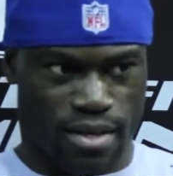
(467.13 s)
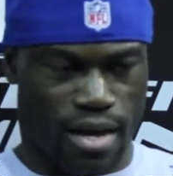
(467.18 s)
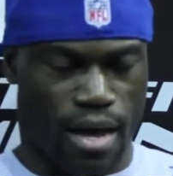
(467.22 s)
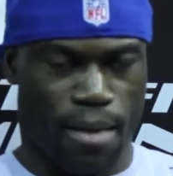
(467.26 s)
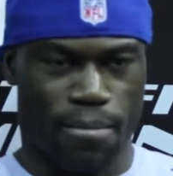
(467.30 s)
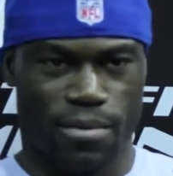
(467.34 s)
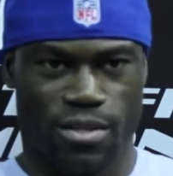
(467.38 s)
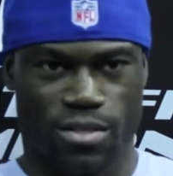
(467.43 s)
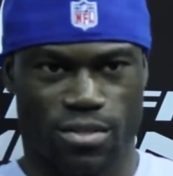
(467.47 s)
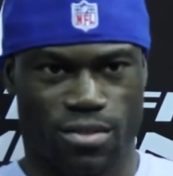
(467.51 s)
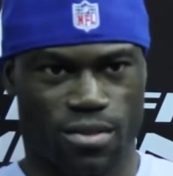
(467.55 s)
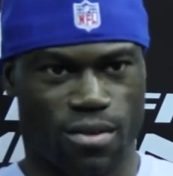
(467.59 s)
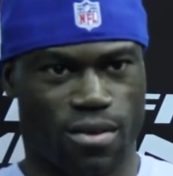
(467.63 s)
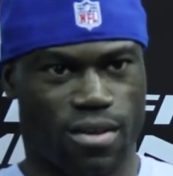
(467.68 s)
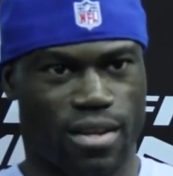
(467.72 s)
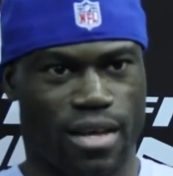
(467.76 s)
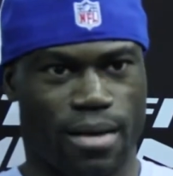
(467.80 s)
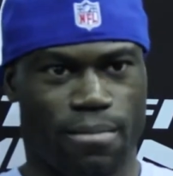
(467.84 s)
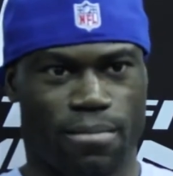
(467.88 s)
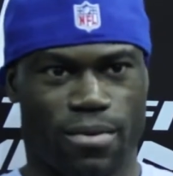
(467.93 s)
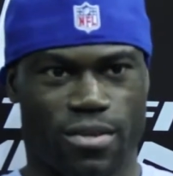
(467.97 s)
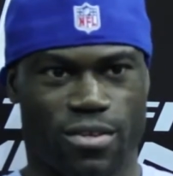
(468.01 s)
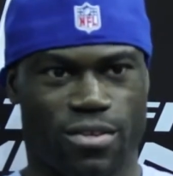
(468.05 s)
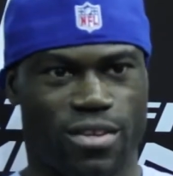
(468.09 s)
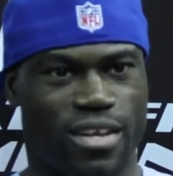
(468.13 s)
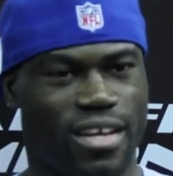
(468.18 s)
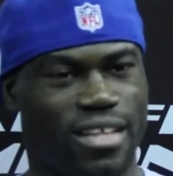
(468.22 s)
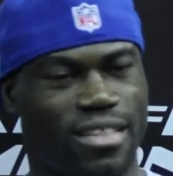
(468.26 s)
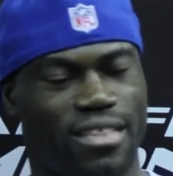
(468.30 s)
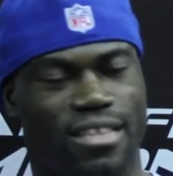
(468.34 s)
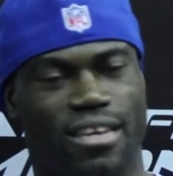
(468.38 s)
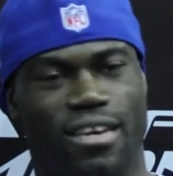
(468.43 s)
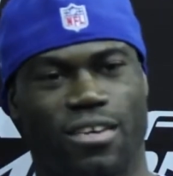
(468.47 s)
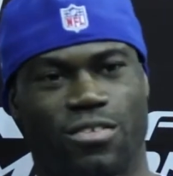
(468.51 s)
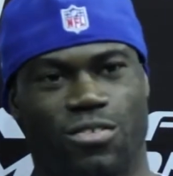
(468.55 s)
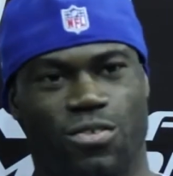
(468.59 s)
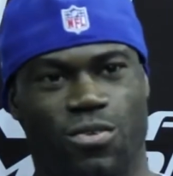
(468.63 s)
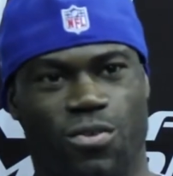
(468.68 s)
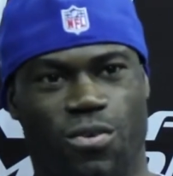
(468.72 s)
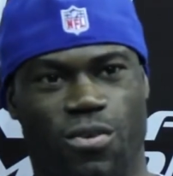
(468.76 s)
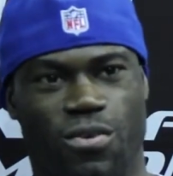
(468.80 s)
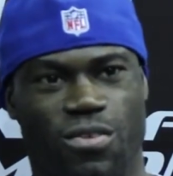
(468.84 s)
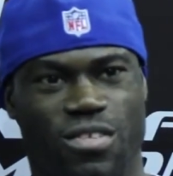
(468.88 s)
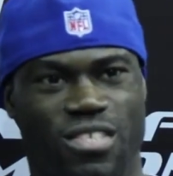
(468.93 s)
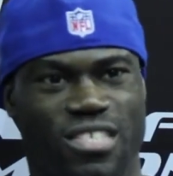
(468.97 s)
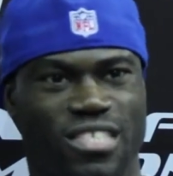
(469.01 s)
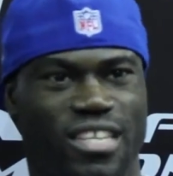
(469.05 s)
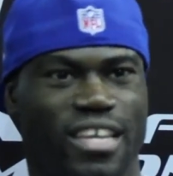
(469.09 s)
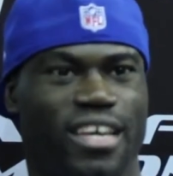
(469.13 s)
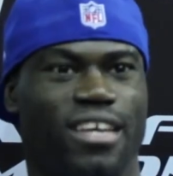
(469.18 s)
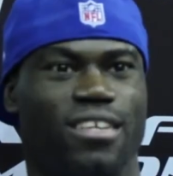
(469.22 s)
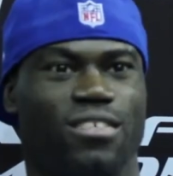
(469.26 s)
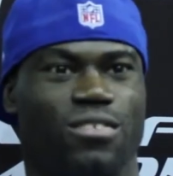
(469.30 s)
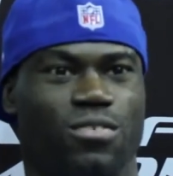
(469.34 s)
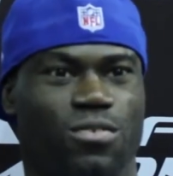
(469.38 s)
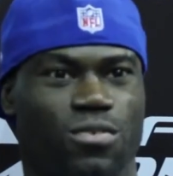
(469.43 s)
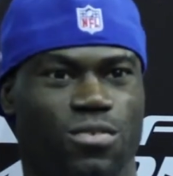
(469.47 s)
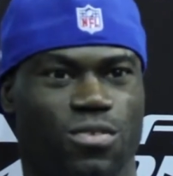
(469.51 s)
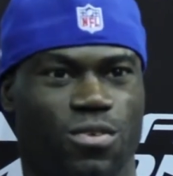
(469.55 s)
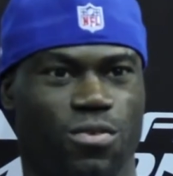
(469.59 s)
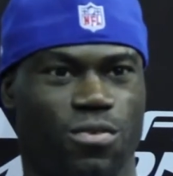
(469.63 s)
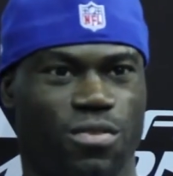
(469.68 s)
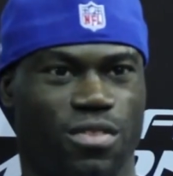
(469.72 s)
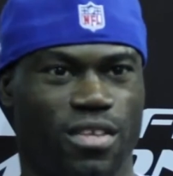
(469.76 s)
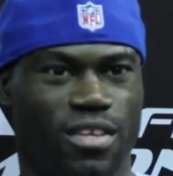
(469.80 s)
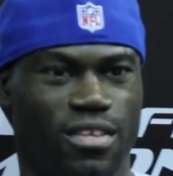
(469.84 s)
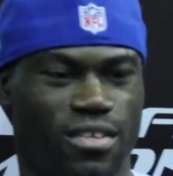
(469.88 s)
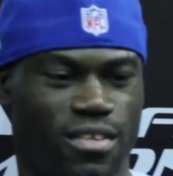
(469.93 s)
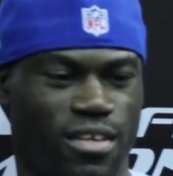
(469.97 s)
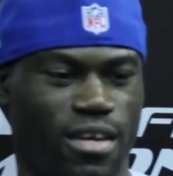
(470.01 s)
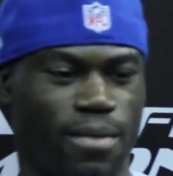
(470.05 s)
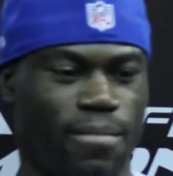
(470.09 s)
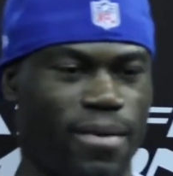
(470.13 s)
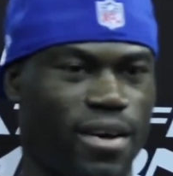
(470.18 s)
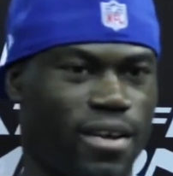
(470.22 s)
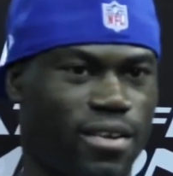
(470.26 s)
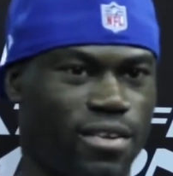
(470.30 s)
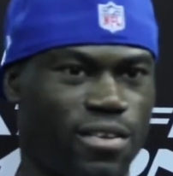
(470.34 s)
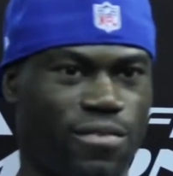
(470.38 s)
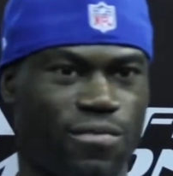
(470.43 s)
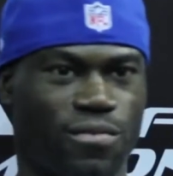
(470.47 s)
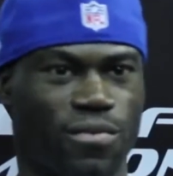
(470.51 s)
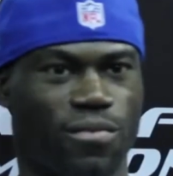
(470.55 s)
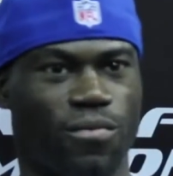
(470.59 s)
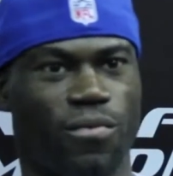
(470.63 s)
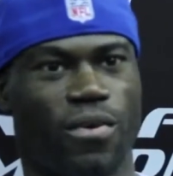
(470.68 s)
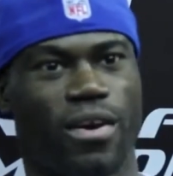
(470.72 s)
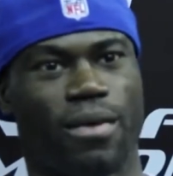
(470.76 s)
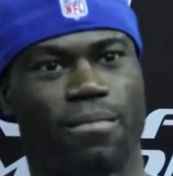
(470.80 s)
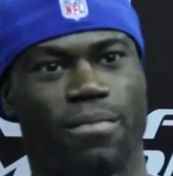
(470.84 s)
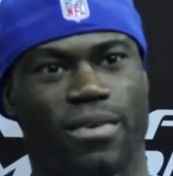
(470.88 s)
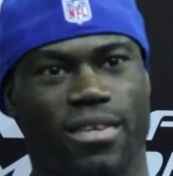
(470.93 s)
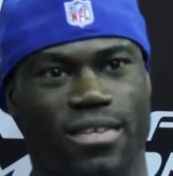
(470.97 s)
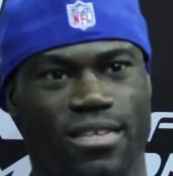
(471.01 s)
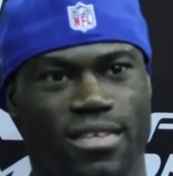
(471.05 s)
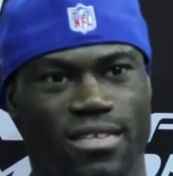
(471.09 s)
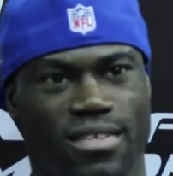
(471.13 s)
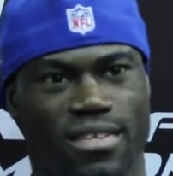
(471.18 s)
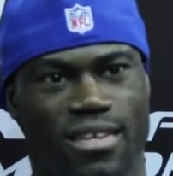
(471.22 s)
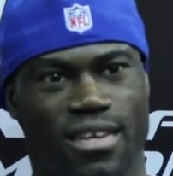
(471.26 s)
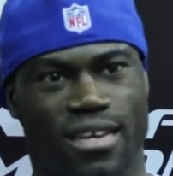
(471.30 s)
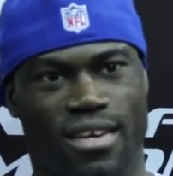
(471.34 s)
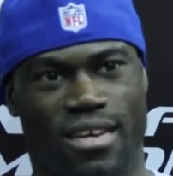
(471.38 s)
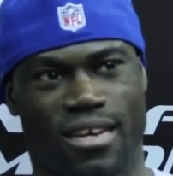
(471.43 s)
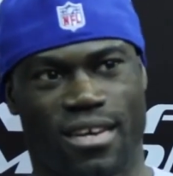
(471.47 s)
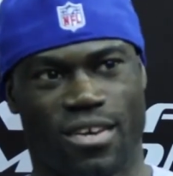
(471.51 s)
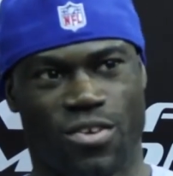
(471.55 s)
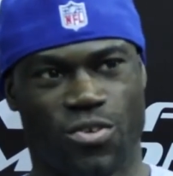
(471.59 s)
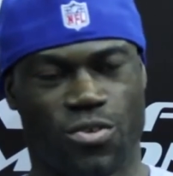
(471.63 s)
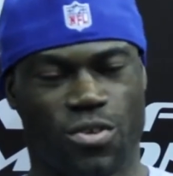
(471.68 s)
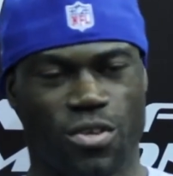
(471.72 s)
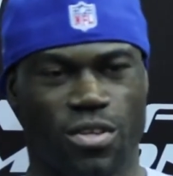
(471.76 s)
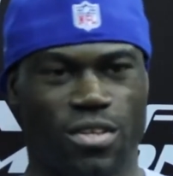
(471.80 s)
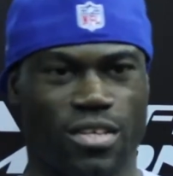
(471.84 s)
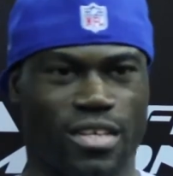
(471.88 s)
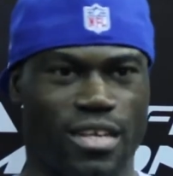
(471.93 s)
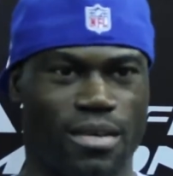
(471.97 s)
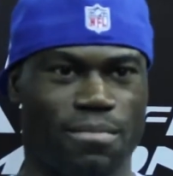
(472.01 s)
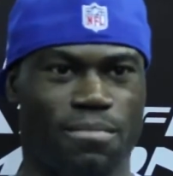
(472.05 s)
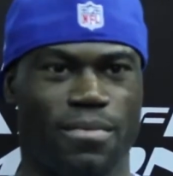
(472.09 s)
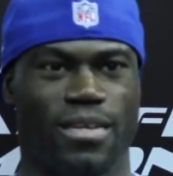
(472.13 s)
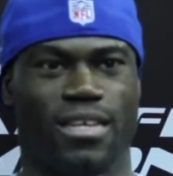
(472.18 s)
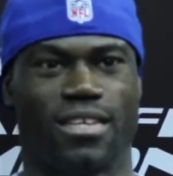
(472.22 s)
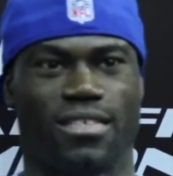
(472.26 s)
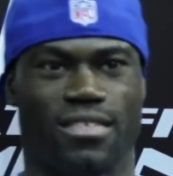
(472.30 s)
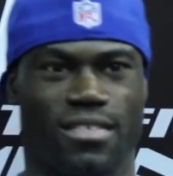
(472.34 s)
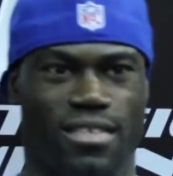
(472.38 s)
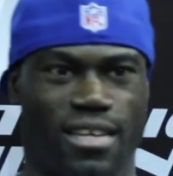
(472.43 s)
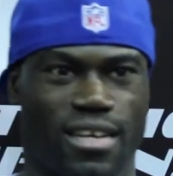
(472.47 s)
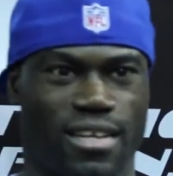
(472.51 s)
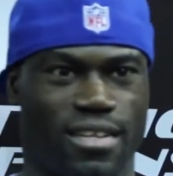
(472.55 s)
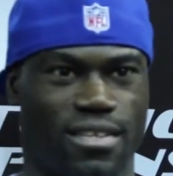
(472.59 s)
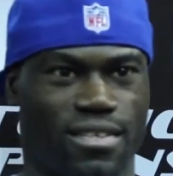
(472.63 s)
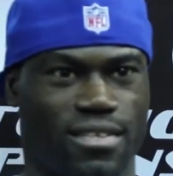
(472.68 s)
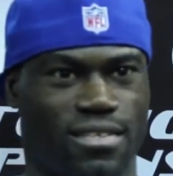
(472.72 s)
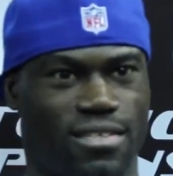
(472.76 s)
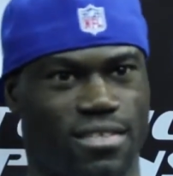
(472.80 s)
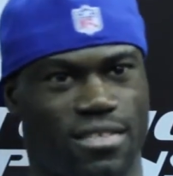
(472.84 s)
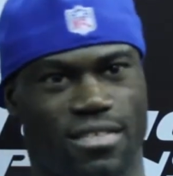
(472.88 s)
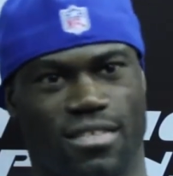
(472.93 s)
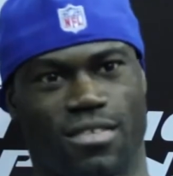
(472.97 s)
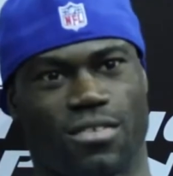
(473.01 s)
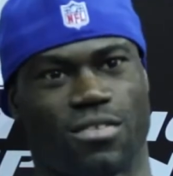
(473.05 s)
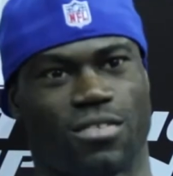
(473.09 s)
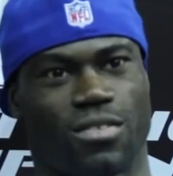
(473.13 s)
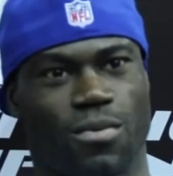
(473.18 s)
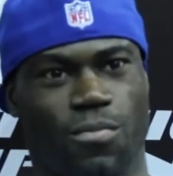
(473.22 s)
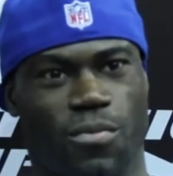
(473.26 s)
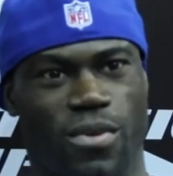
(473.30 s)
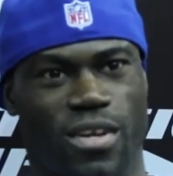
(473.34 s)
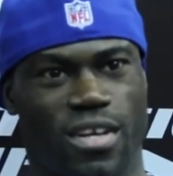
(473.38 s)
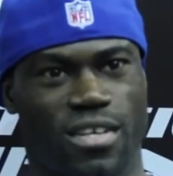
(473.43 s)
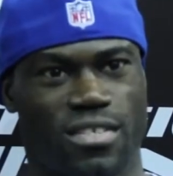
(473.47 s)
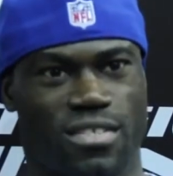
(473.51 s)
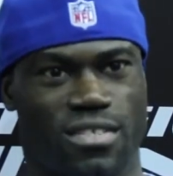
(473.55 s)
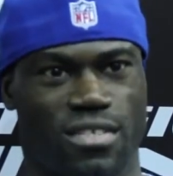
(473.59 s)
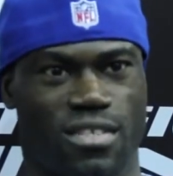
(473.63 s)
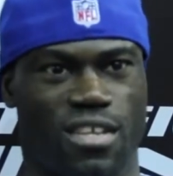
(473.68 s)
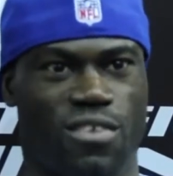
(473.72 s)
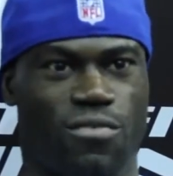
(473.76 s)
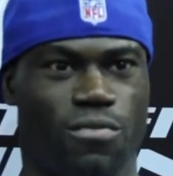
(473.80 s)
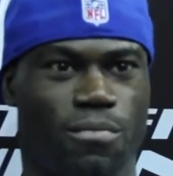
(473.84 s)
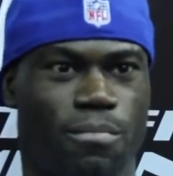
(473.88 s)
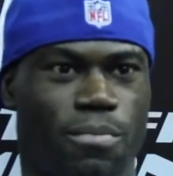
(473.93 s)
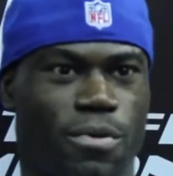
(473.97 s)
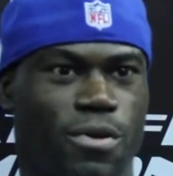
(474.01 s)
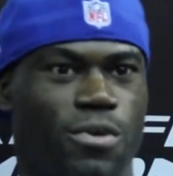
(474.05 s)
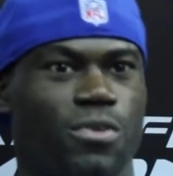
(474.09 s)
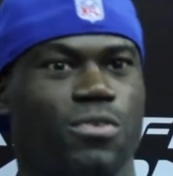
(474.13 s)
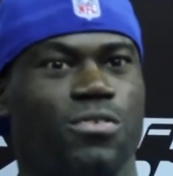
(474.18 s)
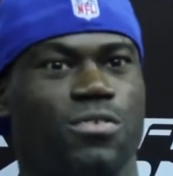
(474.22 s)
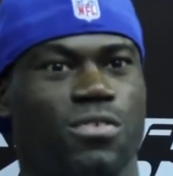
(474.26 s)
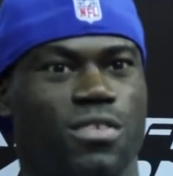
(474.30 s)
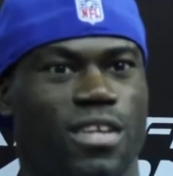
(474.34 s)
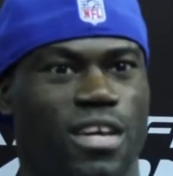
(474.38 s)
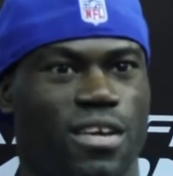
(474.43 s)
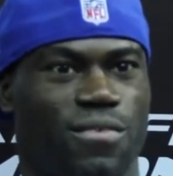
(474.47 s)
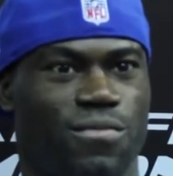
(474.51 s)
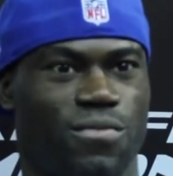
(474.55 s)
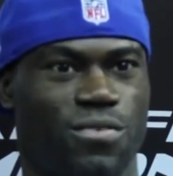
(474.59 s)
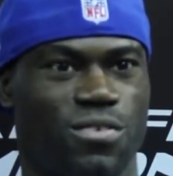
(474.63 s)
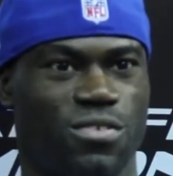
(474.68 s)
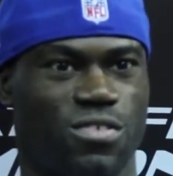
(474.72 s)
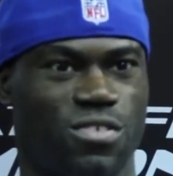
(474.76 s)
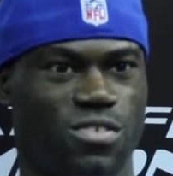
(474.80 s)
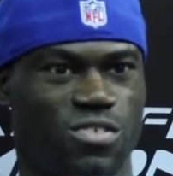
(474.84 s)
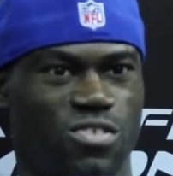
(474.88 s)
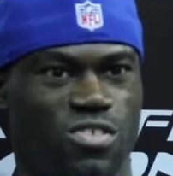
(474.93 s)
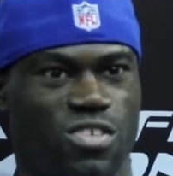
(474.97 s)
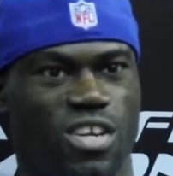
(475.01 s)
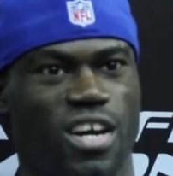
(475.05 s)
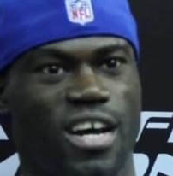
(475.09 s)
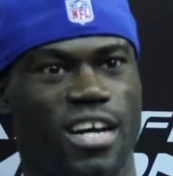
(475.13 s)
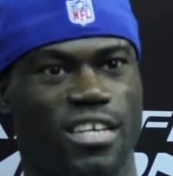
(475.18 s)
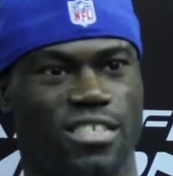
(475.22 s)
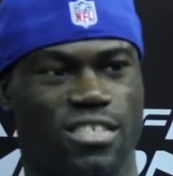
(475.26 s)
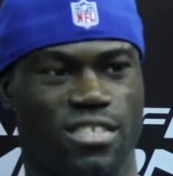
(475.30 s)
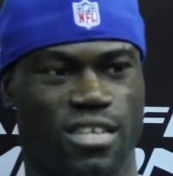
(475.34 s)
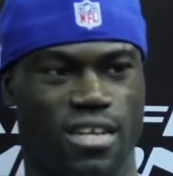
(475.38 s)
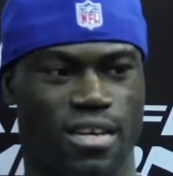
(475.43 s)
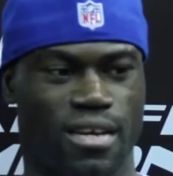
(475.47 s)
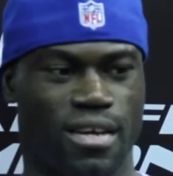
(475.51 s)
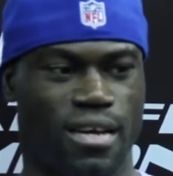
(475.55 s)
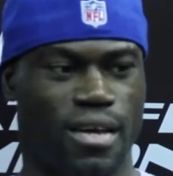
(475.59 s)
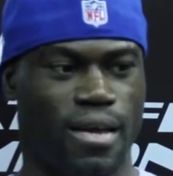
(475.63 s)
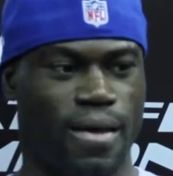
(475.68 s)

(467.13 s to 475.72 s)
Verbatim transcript: comments and all that, but you're not there, so you don't understand. So a certain thing could come out a different way. But you could look at me and, you know, someone else is a different person. Like, for instance, Josh.